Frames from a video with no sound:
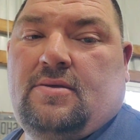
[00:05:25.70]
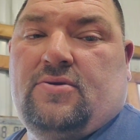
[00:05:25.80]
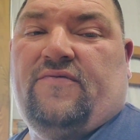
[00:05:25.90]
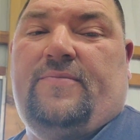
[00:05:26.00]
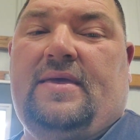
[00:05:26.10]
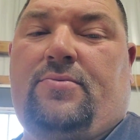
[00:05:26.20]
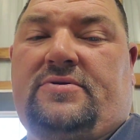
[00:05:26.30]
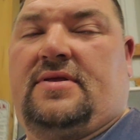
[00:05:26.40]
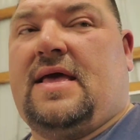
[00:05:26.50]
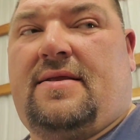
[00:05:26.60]
So for me, it
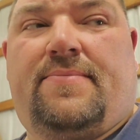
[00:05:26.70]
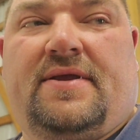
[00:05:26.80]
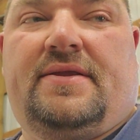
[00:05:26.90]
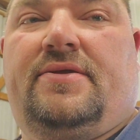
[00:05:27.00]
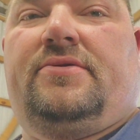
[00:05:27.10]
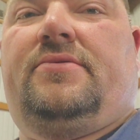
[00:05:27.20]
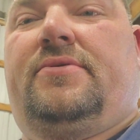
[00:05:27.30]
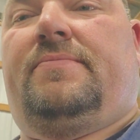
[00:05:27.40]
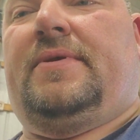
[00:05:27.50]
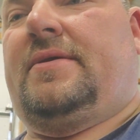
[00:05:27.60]
wasn't not a big deal to
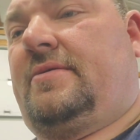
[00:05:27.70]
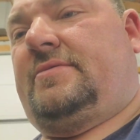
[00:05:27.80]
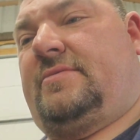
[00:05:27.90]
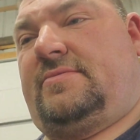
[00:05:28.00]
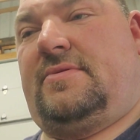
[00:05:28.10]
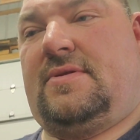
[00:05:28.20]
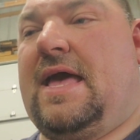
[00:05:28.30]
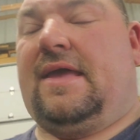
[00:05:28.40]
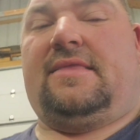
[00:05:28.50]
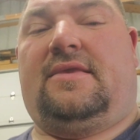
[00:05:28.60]
do it because
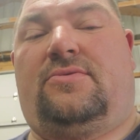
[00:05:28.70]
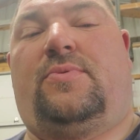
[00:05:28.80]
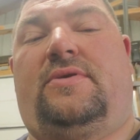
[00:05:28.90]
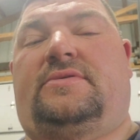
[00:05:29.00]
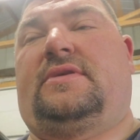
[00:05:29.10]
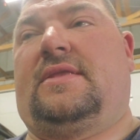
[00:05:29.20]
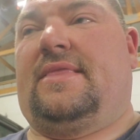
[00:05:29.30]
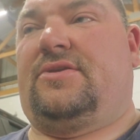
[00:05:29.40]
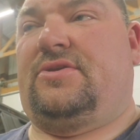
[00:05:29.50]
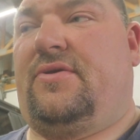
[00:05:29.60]
I had these wheels sitting on
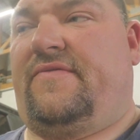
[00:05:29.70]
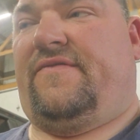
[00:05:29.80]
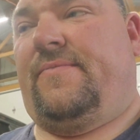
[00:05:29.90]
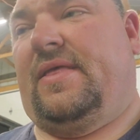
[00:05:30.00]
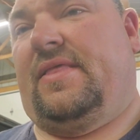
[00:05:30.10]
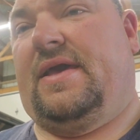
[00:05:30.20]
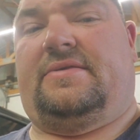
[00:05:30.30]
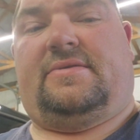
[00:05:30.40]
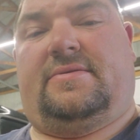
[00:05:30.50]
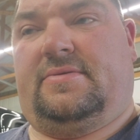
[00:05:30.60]
the shelf from my
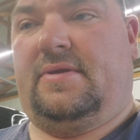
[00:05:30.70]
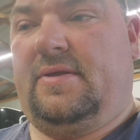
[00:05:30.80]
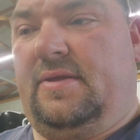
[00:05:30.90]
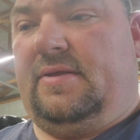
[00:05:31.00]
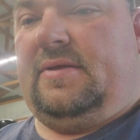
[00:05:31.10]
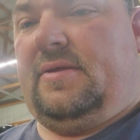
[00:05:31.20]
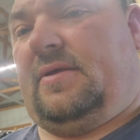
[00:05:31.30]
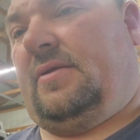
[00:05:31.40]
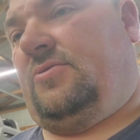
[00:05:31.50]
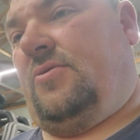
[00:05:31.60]
last
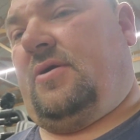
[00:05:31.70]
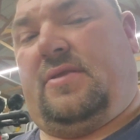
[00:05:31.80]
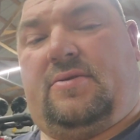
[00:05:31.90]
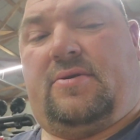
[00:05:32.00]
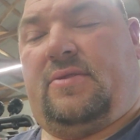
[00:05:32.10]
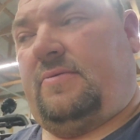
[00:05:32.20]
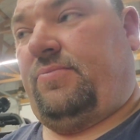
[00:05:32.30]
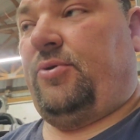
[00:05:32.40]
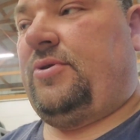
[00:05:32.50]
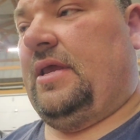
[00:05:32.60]
truck, or the
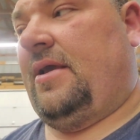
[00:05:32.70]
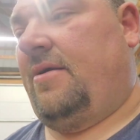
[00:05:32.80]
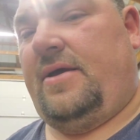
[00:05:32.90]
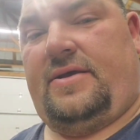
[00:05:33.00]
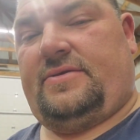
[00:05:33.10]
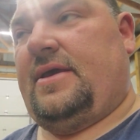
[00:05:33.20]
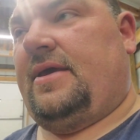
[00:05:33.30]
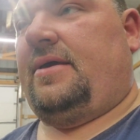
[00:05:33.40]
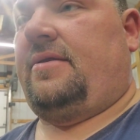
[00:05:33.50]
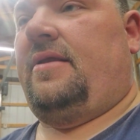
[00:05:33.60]
blue TRX I
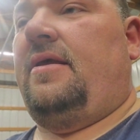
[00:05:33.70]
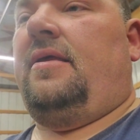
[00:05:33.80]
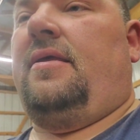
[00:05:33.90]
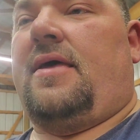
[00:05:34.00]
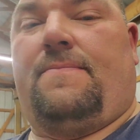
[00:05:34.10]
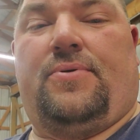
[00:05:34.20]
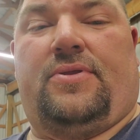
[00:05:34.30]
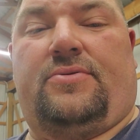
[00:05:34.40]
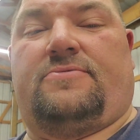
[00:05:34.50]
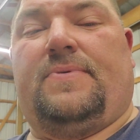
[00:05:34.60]
had. I
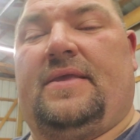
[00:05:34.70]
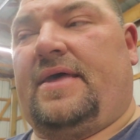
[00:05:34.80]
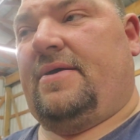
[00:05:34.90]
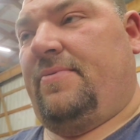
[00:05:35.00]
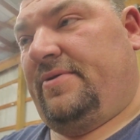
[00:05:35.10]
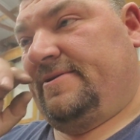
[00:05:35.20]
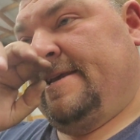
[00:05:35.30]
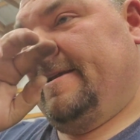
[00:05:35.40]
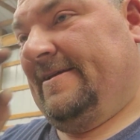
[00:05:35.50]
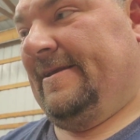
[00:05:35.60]
put those beadlock wheels
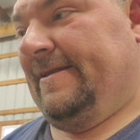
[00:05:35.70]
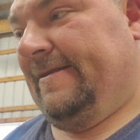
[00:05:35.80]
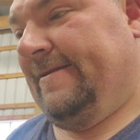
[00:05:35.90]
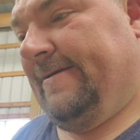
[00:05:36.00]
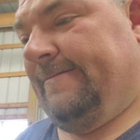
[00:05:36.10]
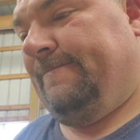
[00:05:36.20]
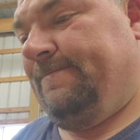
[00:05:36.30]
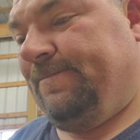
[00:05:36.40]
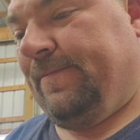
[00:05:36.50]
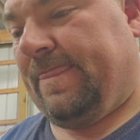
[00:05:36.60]
on it, and uh,
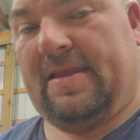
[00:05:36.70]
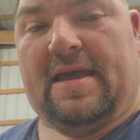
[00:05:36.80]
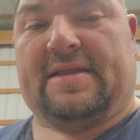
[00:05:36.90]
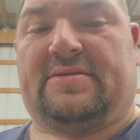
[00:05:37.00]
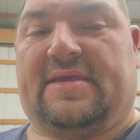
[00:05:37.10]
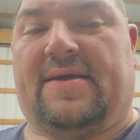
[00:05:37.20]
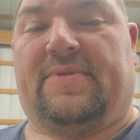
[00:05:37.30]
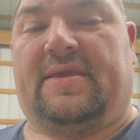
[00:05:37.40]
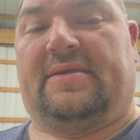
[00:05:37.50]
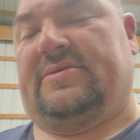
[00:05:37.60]
I just
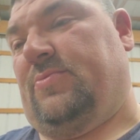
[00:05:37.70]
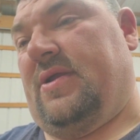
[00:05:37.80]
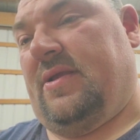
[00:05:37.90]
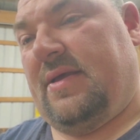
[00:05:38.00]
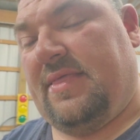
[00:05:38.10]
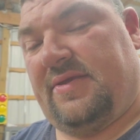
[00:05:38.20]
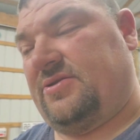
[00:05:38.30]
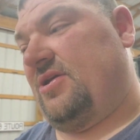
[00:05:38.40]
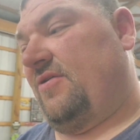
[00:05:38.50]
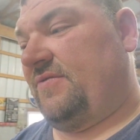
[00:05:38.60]
kept these on the
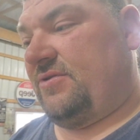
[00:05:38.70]
shelf.